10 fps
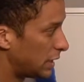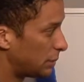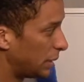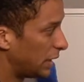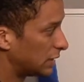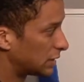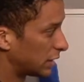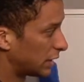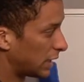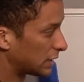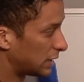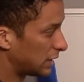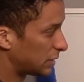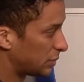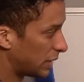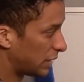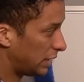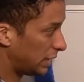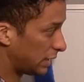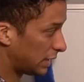means that there's this
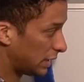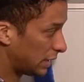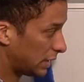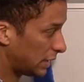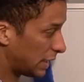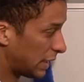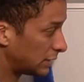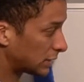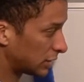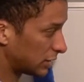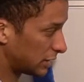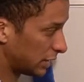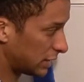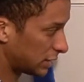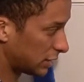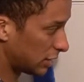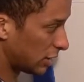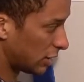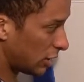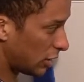many instances
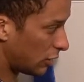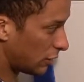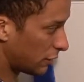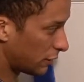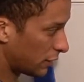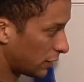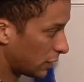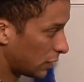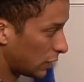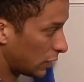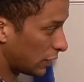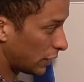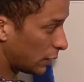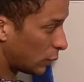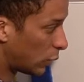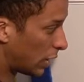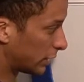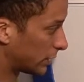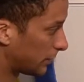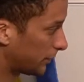of
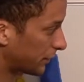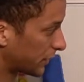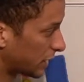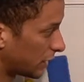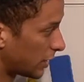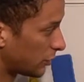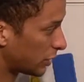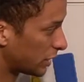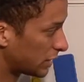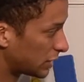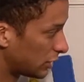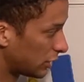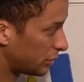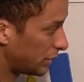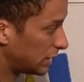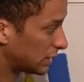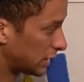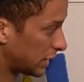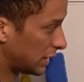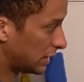1. The number in this column means
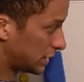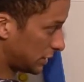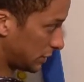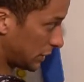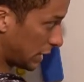that there's